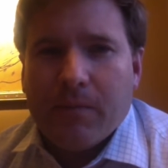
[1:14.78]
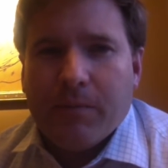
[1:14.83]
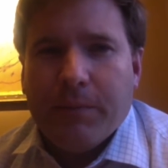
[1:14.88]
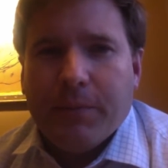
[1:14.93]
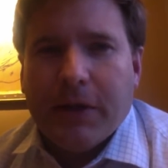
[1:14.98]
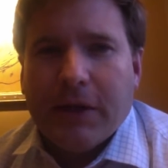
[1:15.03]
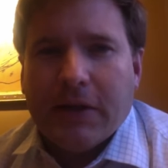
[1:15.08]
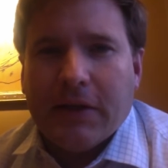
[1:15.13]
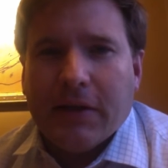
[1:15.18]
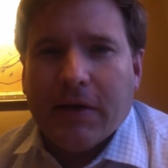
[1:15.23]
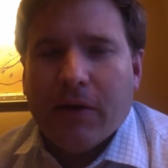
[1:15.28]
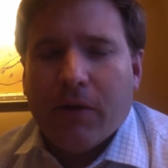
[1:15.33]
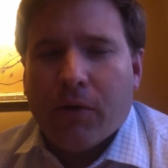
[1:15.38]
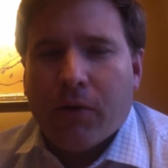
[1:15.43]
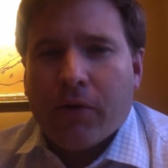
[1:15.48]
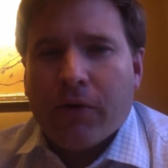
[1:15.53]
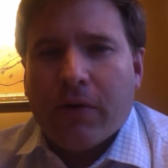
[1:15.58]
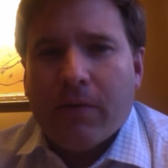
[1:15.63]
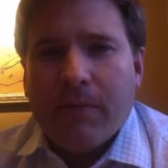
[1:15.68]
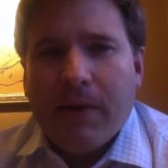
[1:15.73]
But in
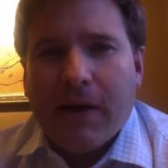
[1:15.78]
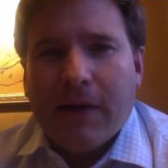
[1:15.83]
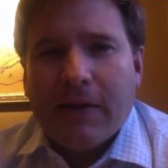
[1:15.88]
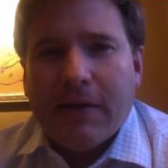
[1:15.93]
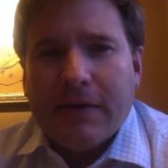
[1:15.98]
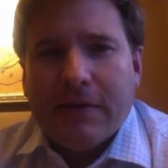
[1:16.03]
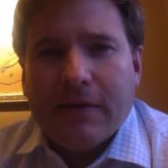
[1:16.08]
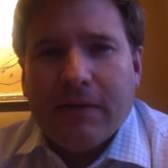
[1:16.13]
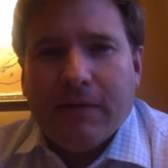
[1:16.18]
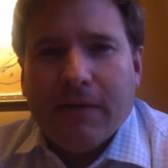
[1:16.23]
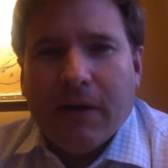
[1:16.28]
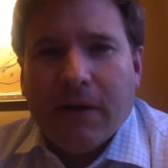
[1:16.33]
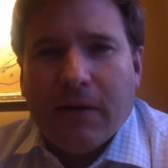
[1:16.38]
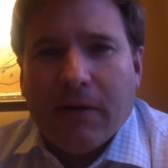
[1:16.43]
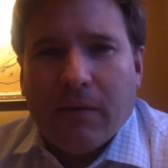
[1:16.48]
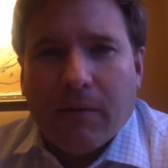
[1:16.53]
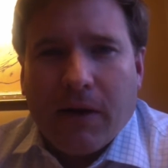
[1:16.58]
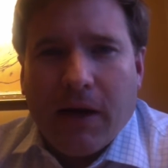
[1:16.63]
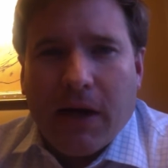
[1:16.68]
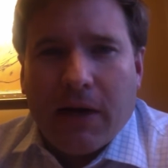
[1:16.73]
order to make this event
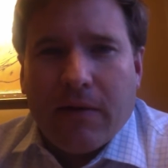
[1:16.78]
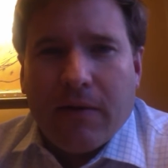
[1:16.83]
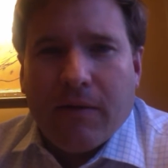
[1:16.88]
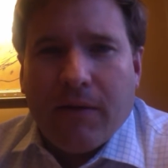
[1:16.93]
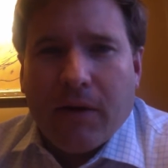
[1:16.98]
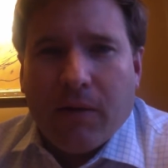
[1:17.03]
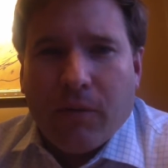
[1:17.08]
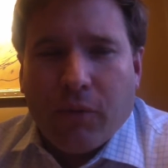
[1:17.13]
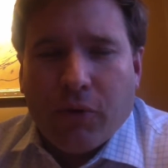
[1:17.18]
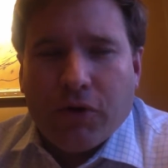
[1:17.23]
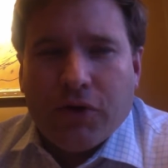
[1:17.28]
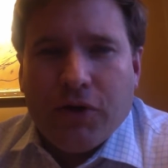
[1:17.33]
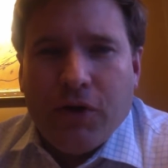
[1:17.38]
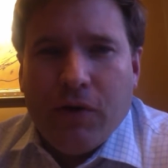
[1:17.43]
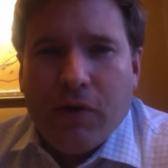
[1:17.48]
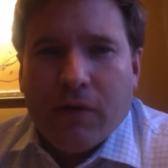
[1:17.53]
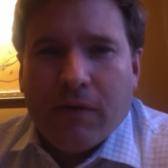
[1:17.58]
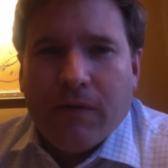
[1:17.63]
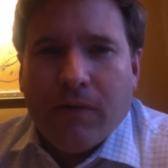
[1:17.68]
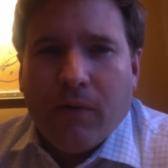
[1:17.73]
the kind of event we're
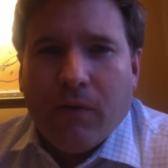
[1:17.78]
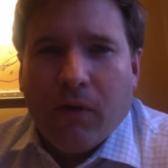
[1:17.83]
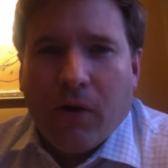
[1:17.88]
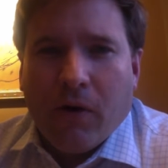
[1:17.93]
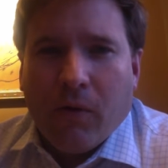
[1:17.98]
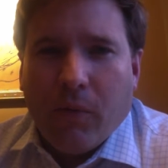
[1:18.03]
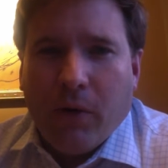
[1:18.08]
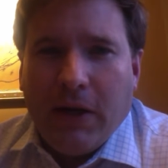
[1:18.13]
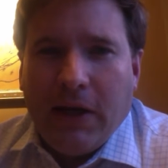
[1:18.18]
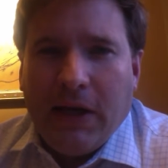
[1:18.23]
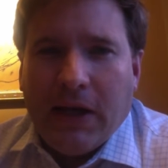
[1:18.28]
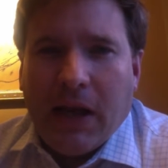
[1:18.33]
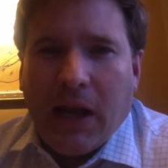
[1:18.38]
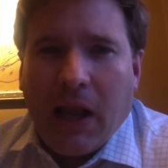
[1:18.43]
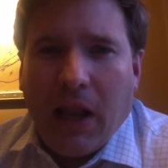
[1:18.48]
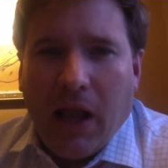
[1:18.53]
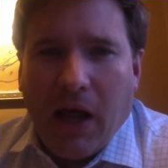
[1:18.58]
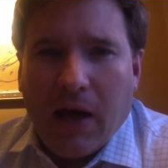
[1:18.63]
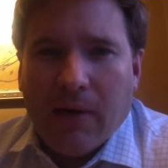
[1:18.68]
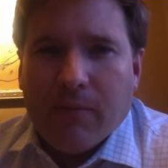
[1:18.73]
shooting for, we need a
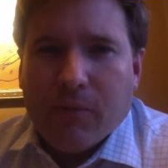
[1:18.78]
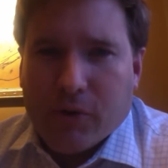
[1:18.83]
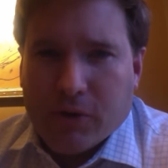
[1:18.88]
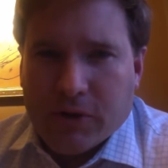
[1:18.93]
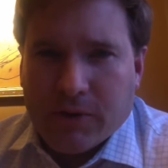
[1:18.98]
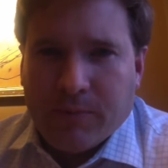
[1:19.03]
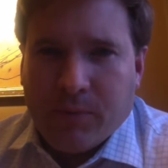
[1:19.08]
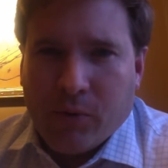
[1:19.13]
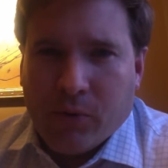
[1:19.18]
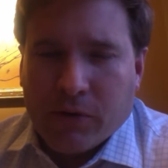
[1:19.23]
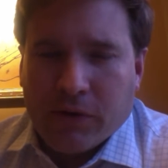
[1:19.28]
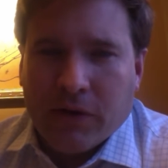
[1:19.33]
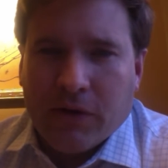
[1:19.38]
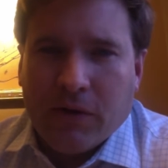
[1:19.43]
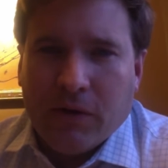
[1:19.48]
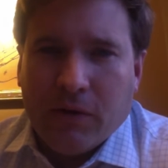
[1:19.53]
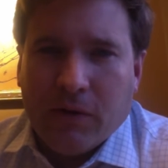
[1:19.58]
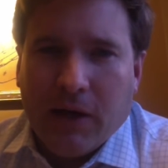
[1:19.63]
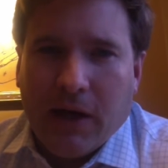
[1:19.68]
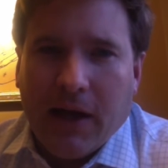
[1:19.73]
lot more support to
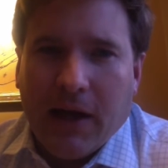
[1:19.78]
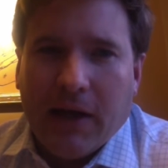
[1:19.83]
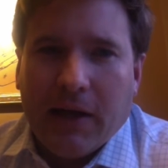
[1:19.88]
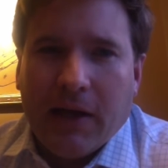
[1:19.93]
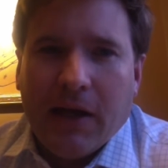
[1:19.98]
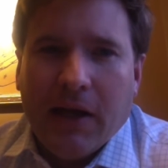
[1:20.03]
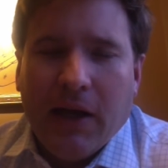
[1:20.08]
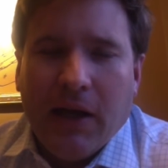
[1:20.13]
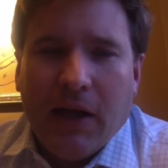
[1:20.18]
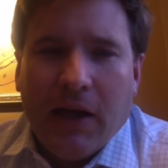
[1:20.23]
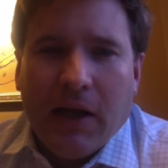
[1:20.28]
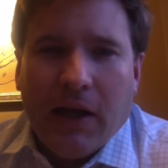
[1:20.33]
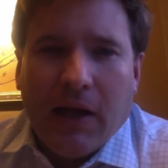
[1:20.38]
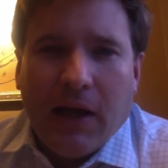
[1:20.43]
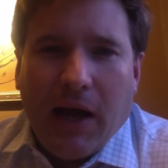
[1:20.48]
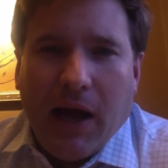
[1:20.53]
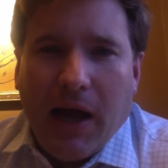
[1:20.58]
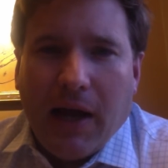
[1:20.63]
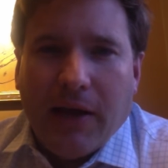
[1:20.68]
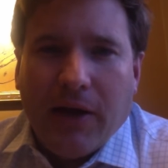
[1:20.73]
do that.
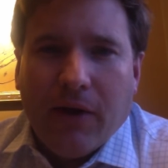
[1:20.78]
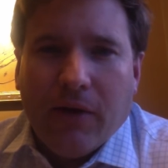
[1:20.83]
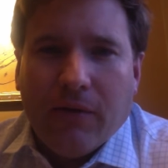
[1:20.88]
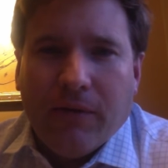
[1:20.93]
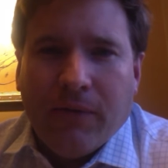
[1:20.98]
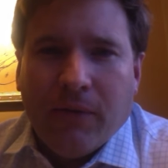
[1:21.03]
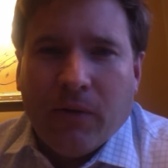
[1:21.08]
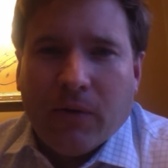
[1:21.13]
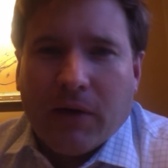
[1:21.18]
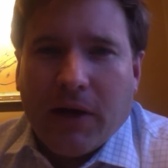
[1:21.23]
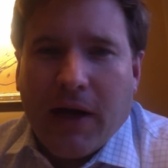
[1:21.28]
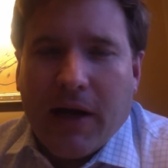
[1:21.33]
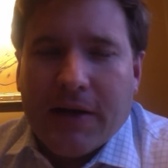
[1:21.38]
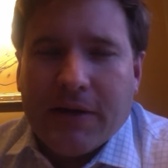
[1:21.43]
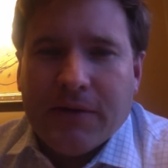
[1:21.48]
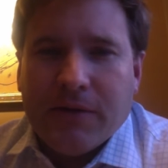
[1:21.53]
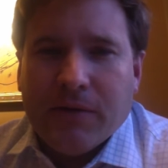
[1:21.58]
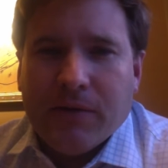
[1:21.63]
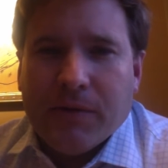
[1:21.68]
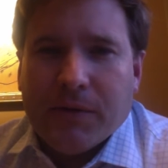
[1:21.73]
I know Fulton High
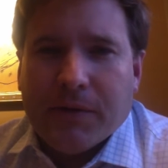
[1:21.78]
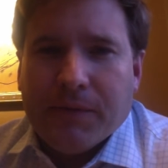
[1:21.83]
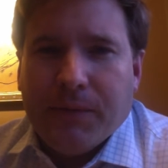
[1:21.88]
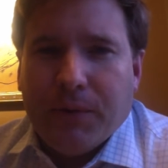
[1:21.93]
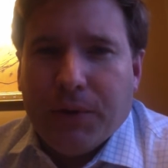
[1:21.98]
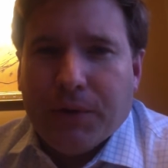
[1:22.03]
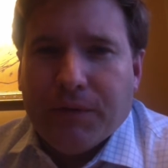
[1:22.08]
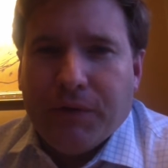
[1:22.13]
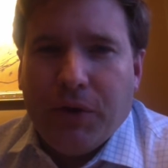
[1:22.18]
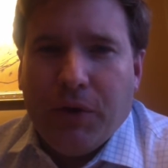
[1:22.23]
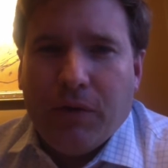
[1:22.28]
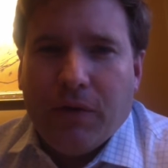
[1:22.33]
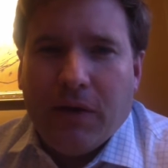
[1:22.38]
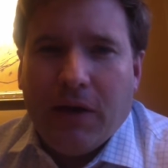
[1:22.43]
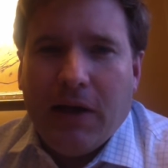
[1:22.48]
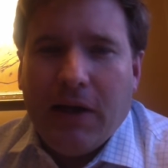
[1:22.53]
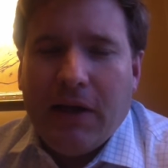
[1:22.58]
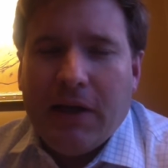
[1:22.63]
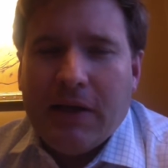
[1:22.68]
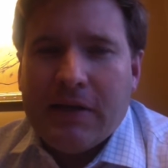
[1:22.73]
School is full of two
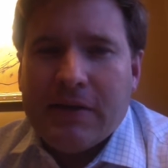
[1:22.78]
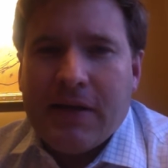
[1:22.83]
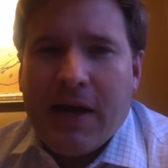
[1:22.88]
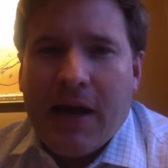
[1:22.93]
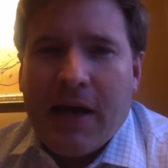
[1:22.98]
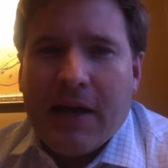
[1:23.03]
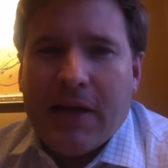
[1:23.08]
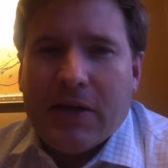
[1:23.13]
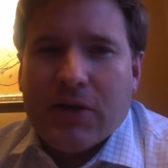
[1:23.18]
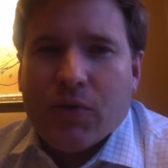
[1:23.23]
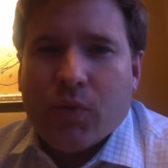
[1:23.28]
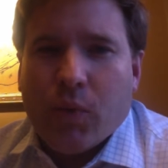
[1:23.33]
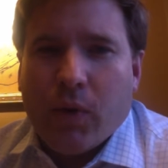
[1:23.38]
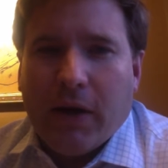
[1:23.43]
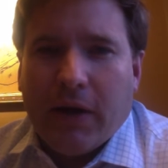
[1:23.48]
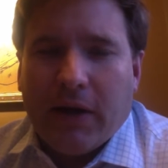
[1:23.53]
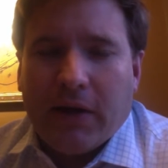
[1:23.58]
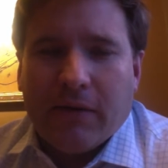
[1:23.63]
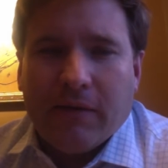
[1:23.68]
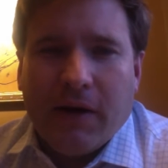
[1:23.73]
things, that is
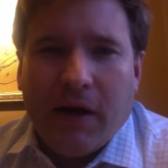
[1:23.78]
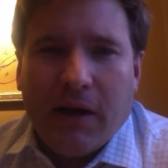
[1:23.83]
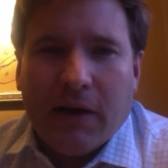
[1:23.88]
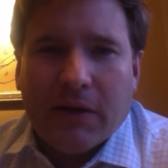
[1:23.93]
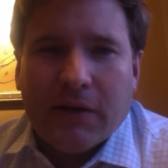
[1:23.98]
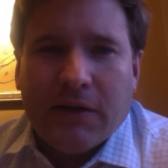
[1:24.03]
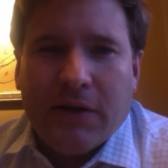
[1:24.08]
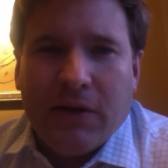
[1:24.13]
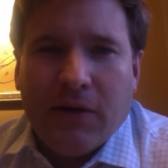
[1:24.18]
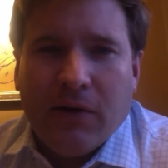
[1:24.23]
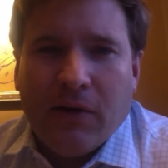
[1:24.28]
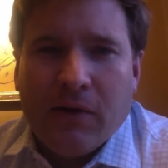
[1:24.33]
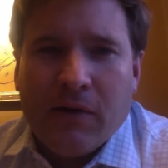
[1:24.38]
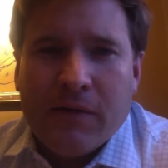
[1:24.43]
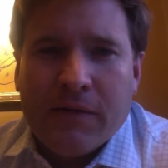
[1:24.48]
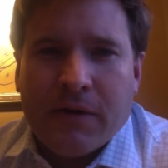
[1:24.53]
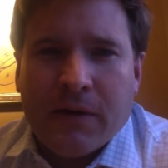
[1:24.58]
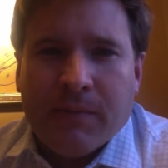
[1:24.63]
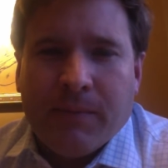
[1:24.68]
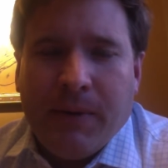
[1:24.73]
willing
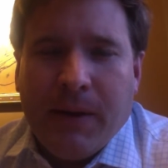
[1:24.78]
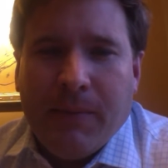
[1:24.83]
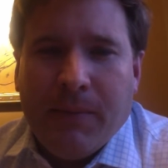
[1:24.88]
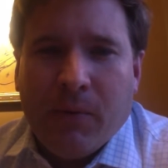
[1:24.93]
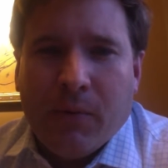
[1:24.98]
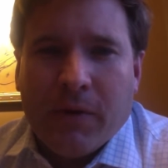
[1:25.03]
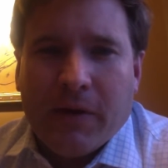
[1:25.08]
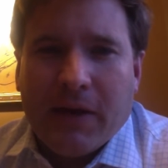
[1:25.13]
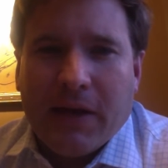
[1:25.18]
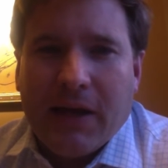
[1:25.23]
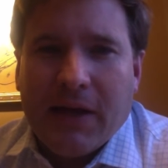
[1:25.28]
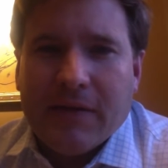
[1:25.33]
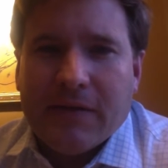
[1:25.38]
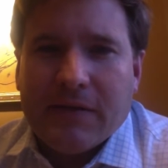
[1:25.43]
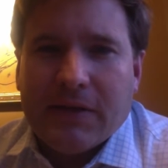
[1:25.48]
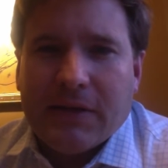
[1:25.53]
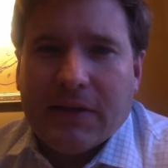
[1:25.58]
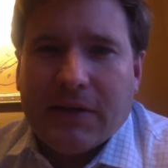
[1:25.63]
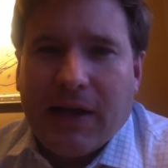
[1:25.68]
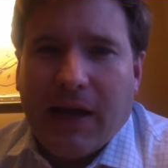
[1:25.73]
volunteers and people with
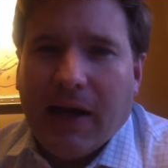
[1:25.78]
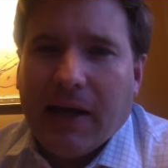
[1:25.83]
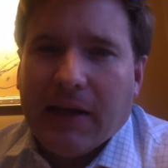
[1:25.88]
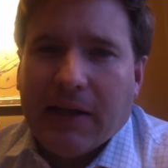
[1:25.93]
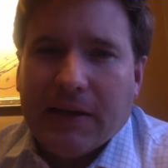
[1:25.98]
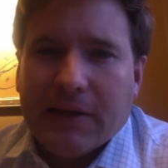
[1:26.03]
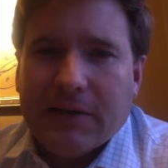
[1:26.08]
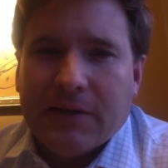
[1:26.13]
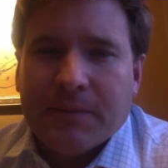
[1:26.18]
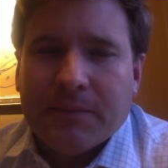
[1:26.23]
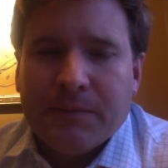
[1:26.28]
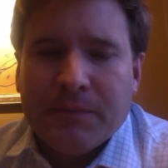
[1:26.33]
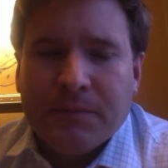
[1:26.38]
gifts and talents.